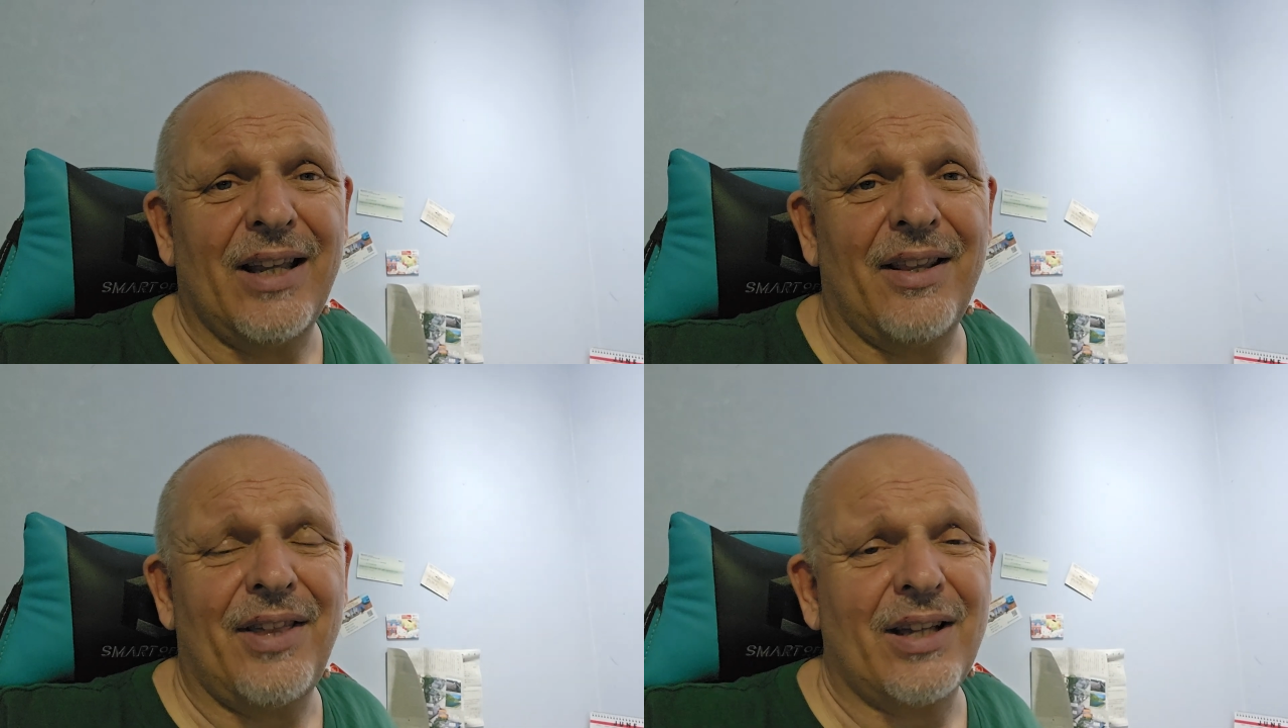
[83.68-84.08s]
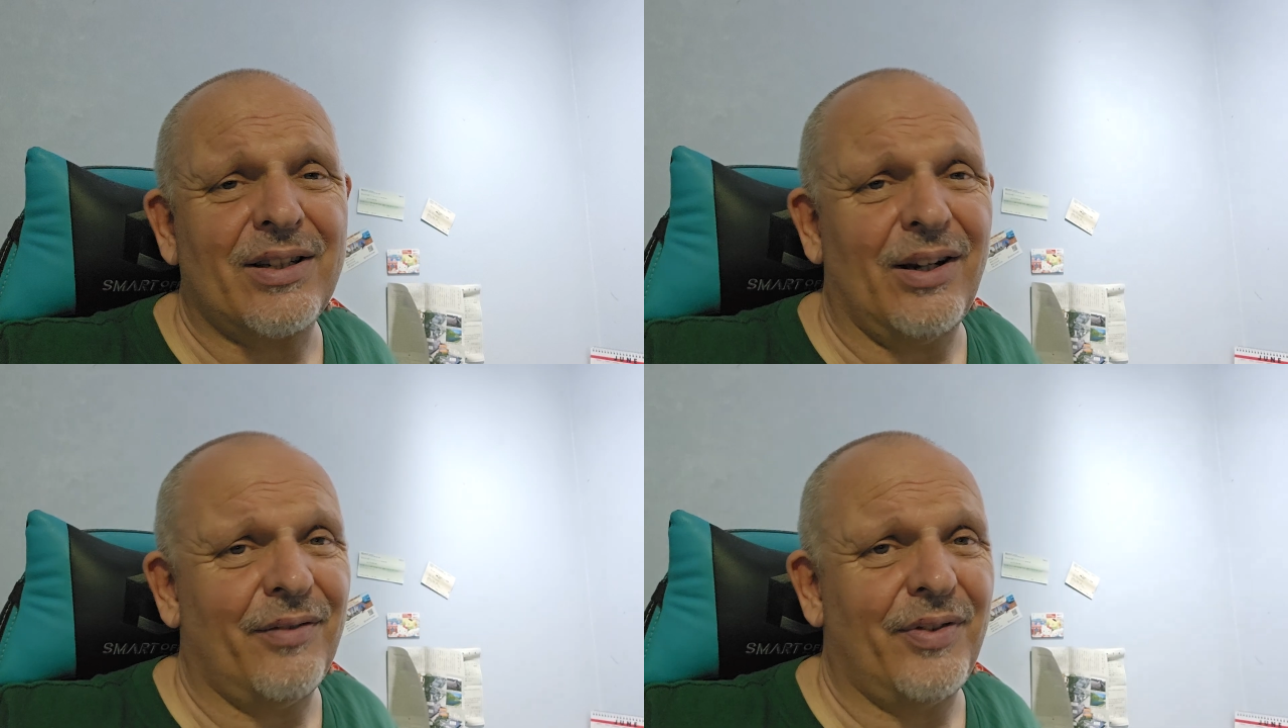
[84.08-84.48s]
Thanks
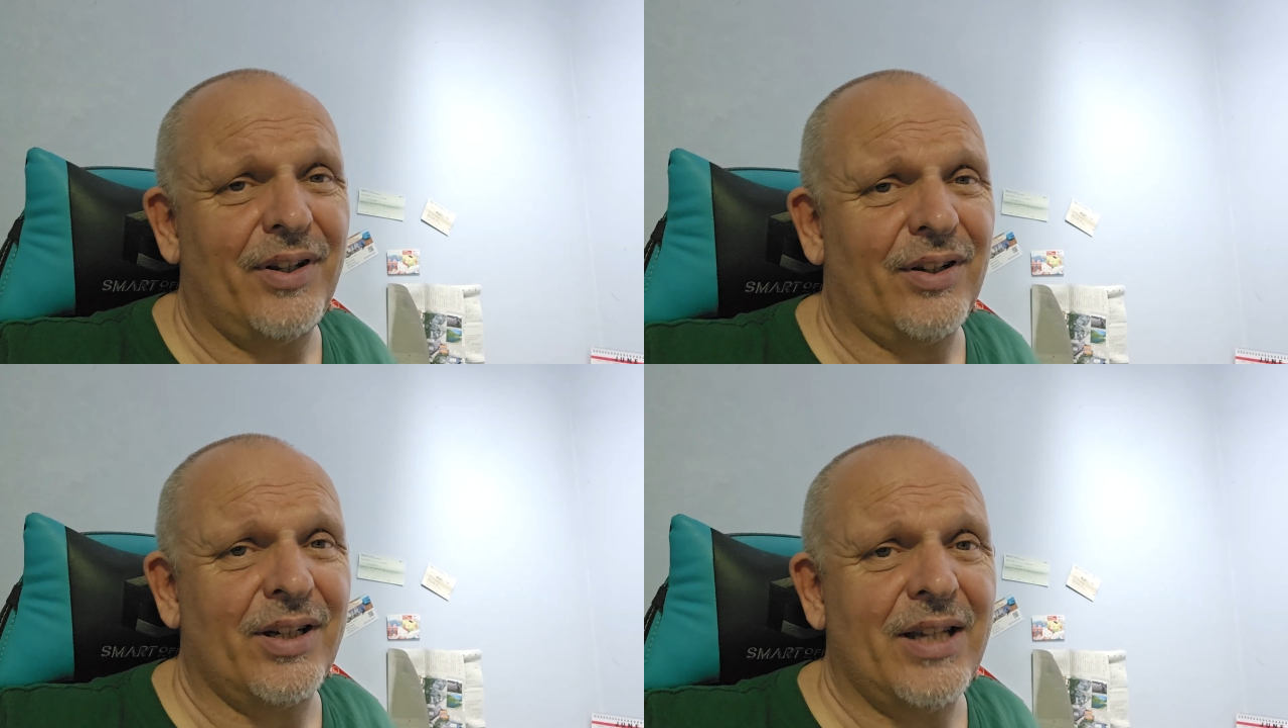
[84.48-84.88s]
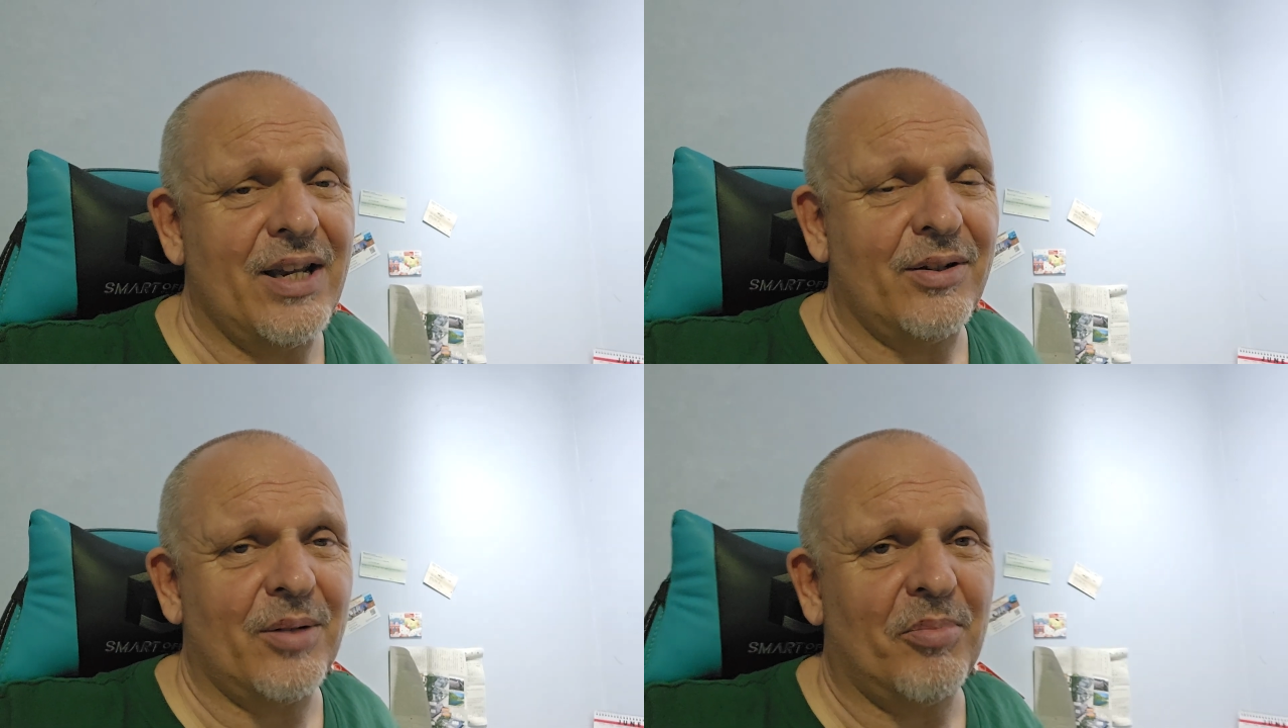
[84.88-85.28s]
a lot for your
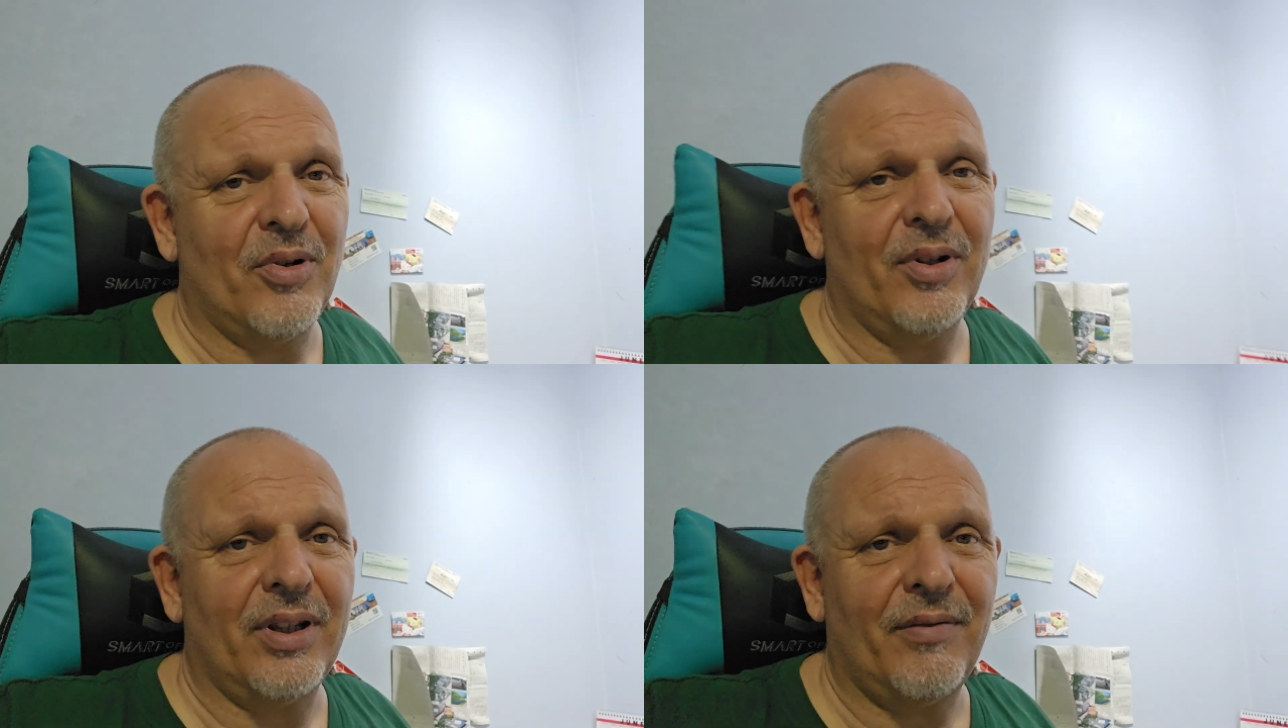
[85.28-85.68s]
continued support.